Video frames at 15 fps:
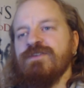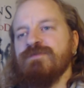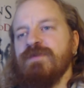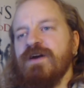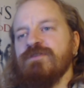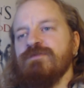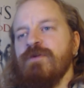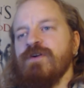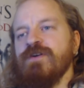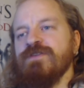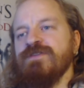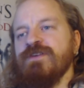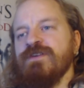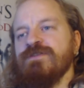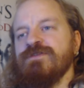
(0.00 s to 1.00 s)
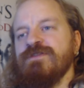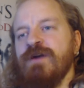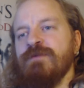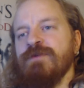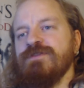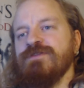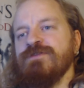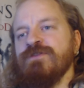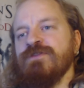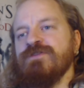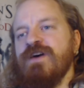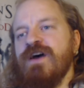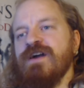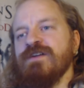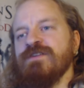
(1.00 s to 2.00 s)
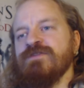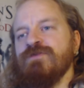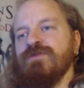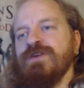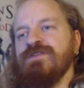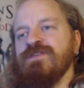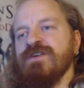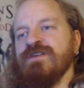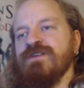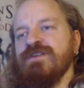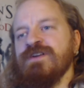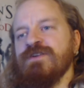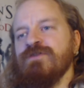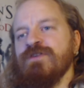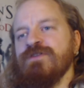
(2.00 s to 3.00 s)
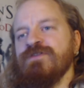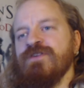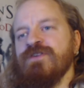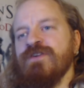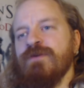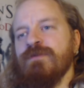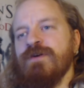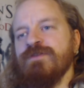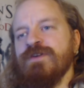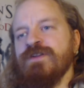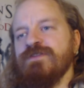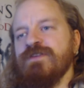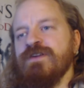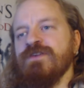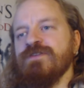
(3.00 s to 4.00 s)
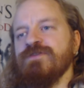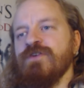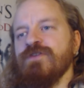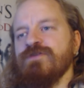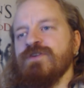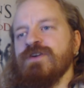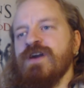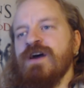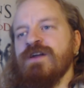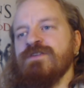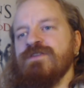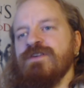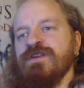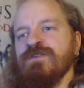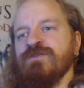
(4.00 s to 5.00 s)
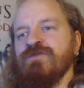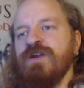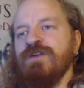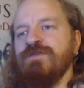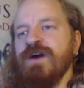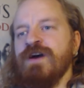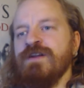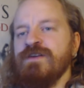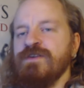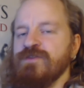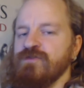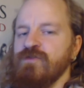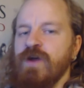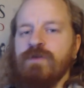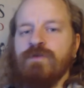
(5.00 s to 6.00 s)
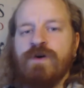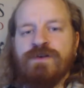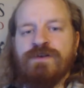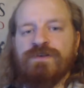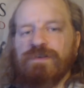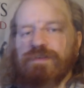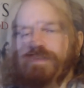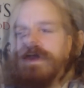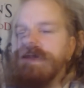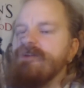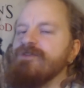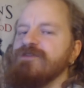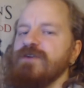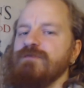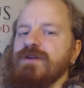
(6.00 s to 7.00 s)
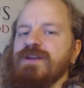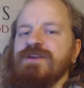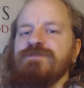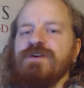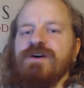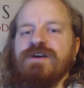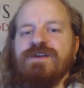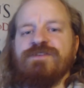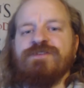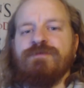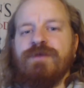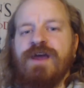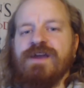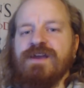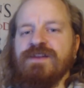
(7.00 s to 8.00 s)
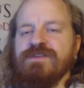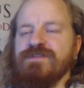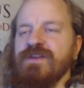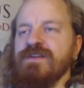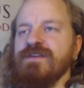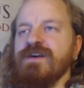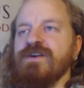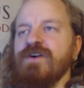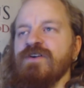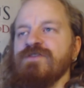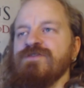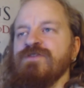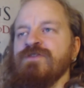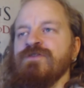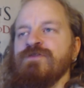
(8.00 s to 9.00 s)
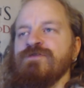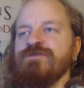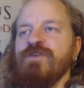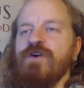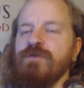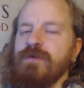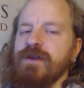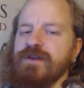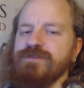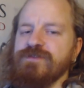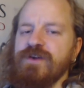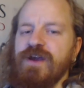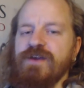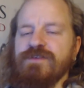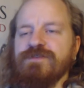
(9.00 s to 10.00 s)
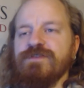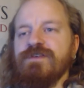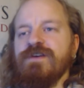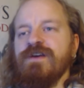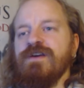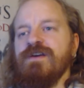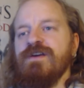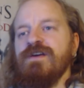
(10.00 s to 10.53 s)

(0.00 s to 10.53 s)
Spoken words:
Spite of Mortgage deals damage to the target creature equal to the number of instant and sorcery cards in your graveyard. Scry 1. Silence the Believer is a black instant that costs you 4 mana to cast.